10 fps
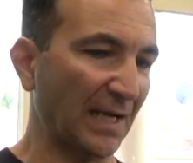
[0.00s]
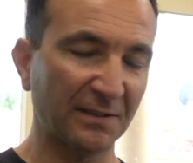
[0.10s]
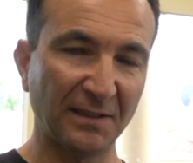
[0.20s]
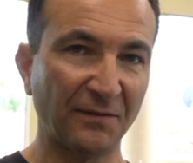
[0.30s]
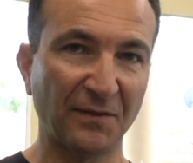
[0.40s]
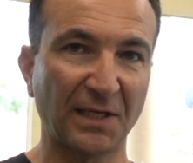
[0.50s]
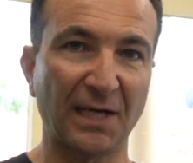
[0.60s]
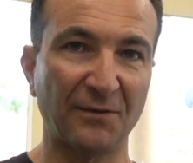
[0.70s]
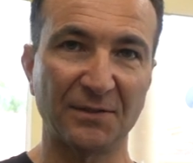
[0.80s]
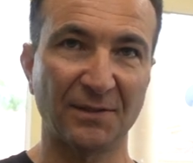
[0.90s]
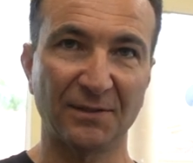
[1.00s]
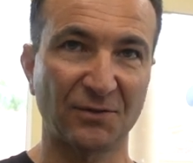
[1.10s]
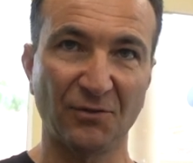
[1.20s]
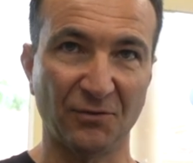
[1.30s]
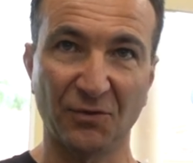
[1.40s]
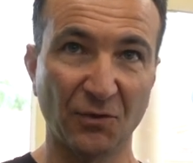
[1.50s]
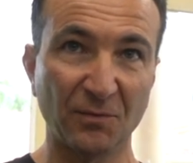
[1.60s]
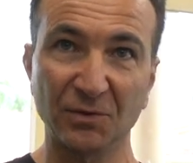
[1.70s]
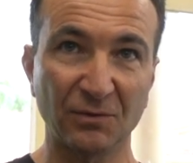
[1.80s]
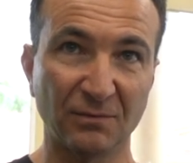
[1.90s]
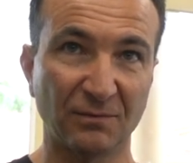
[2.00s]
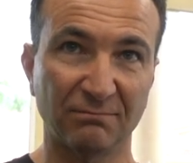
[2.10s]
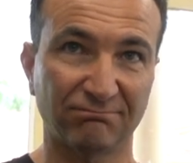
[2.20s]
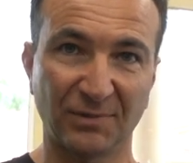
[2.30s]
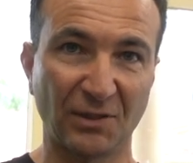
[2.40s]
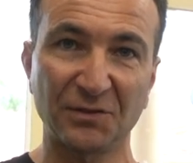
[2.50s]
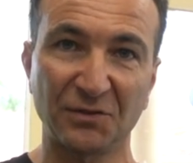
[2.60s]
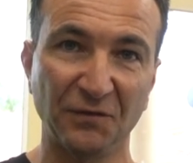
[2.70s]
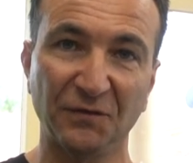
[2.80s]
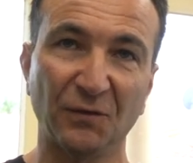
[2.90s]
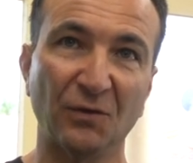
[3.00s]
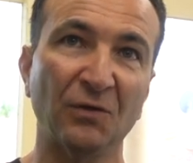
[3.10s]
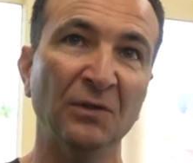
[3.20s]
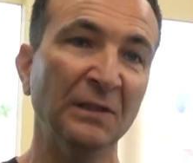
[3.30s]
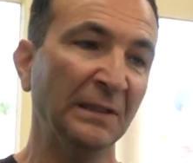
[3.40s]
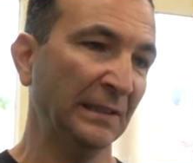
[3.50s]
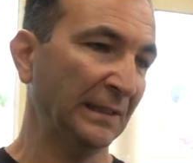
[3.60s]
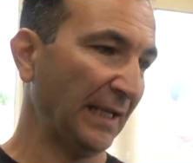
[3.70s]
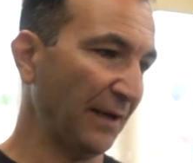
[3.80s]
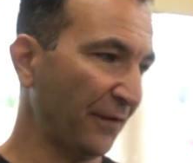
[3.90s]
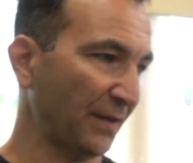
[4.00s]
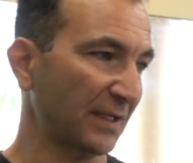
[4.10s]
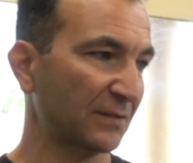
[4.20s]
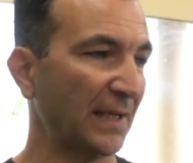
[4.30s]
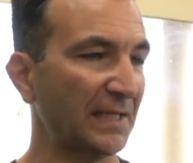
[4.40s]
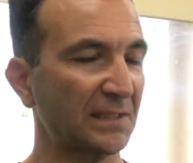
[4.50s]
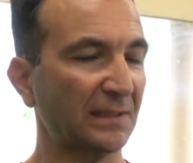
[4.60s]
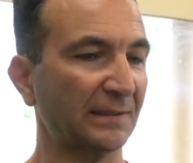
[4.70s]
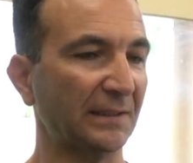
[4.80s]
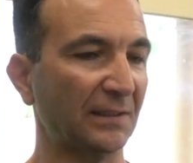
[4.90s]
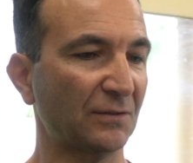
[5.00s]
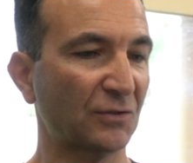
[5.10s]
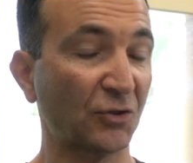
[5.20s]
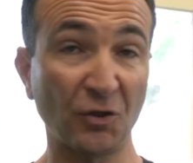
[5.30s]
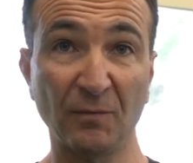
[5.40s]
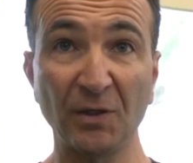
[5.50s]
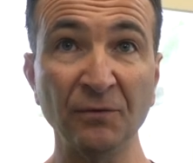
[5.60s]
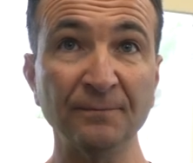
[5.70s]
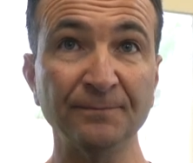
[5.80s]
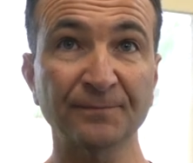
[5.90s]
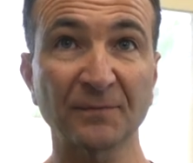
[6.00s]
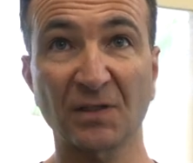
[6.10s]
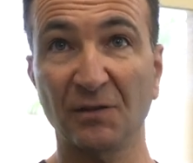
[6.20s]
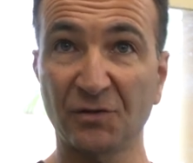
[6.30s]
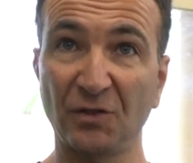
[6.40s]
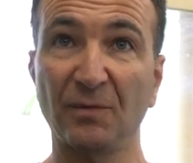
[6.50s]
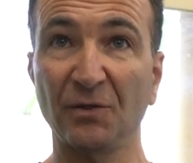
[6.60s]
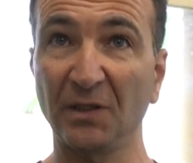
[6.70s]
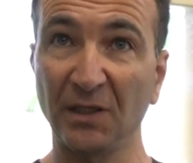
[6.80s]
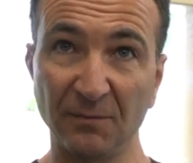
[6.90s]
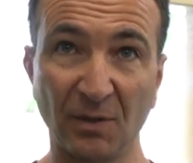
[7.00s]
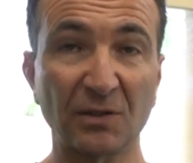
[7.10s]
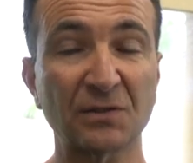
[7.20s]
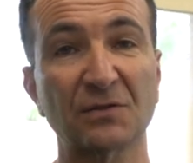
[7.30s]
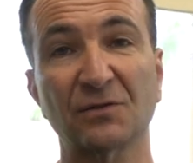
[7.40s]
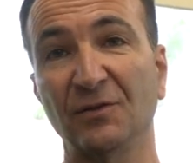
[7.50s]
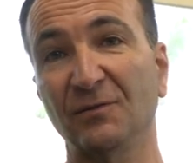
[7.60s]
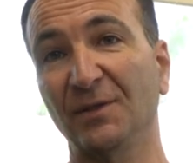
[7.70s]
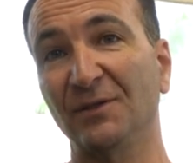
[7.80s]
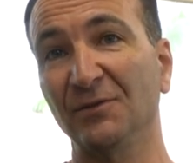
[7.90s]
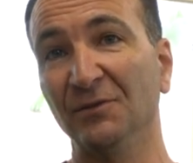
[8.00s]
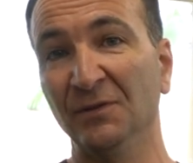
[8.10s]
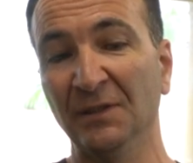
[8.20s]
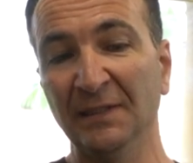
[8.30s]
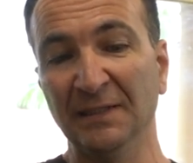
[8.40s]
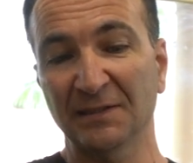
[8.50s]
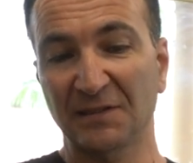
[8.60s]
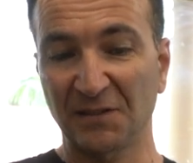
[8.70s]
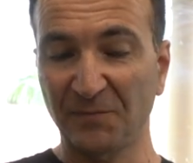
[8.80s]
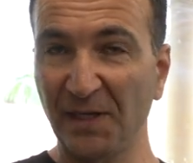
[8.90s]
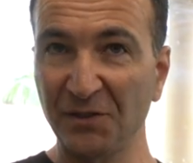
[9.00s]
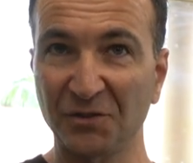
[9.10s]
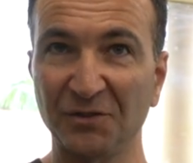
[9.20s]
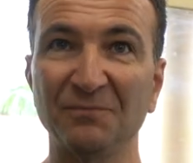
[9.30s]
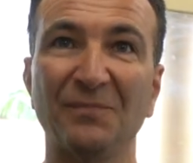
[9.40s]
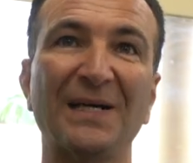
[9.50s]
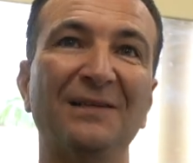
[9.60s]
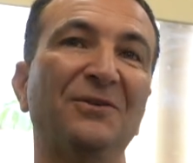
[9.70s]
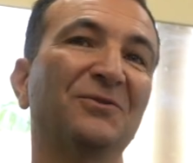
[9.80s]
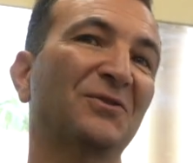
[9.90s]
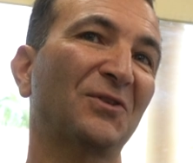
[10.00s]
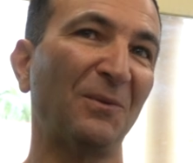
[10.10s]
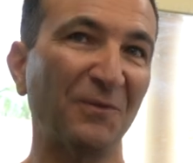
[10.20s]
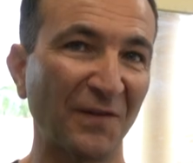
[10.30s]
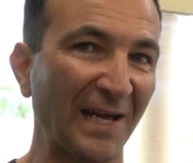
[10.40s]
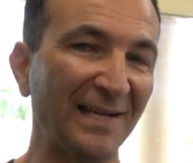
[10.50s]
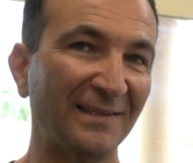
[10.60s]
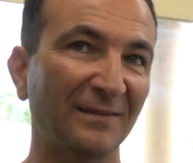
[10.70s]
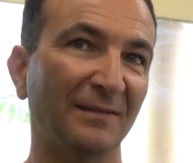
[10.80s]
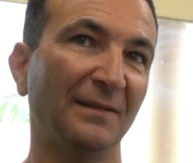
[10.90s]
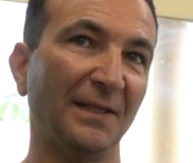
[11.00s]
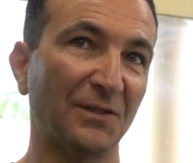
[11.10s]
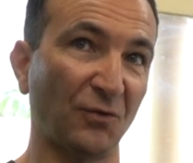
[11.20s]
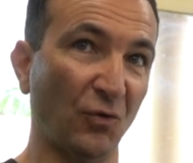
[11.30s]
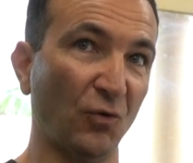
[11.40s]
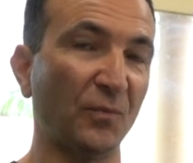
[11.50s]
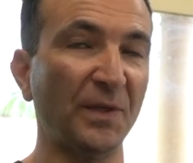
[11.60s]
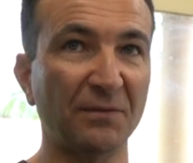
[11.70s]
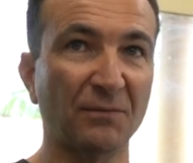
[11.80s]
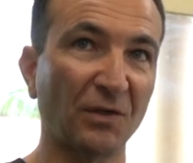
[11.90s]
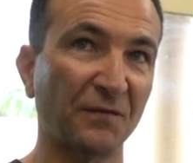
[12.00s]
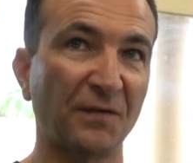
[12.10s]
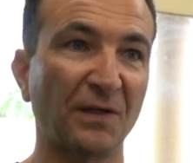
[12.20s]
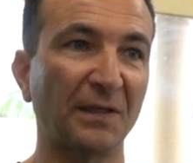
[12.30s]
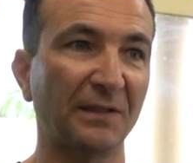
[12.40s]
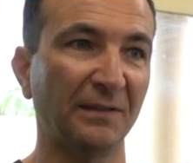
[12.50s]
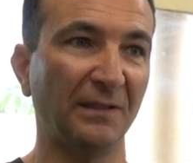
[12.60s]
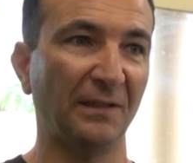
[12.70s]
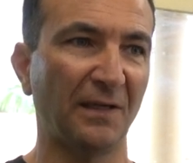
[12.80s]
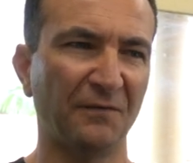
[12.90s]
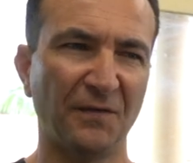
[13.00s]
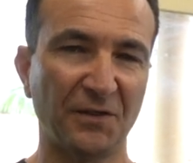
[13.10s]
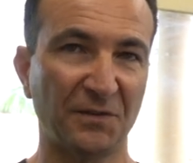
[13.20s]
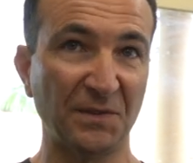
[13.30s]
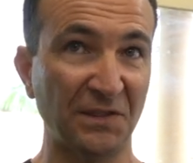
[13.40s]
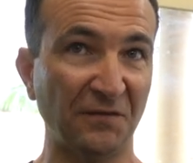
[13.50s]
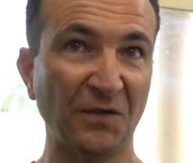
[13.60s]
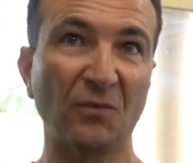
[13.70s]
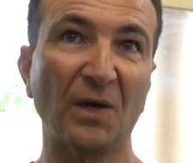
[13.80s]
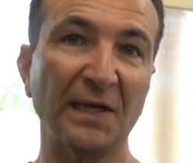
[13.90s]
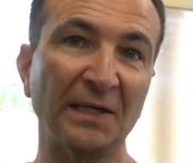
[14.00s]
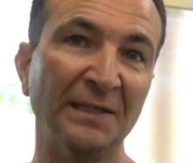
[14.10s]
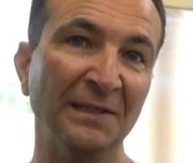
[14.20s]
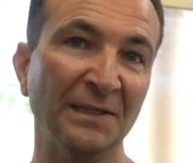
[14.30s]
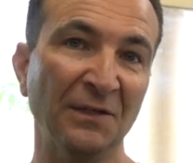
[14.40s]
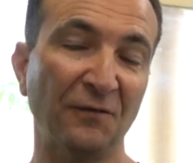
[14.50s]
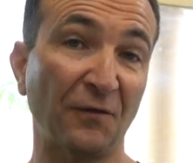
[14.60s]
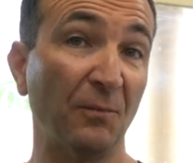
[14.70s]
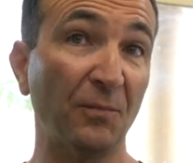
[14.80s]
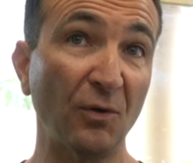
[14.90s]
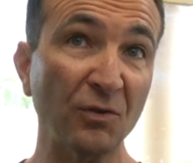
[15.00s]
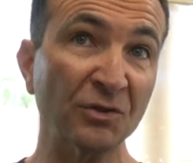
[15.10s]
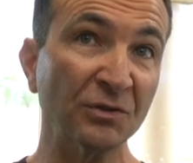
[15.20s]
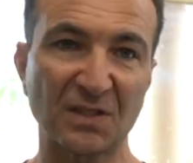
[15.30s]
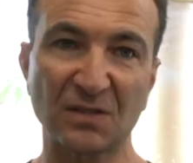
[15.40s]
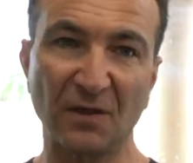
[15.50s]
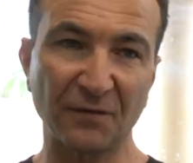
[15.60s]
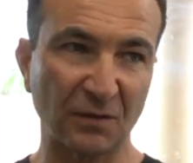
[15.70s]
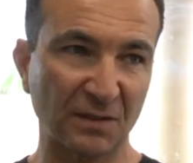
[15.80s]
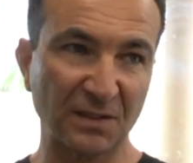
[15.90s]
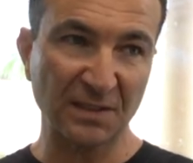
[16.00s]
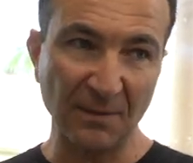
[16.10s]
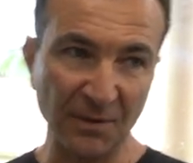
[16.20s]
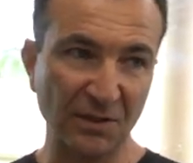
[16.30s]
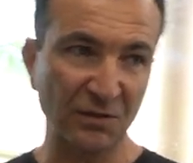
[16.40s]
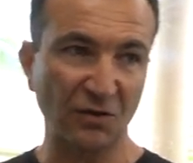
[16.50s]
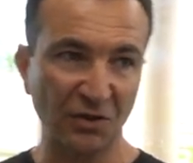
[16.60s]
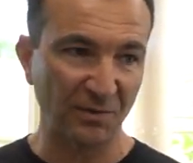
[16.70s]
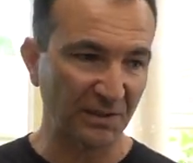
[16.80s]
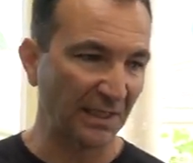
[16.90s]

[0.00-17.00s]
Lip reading: Underneath the car it's not normal 924. Everything's basically turbo, so turbo gearbox, turbo suspension, but on top of that it's all been modified in a very specific way from Porsche. I've got some of the documents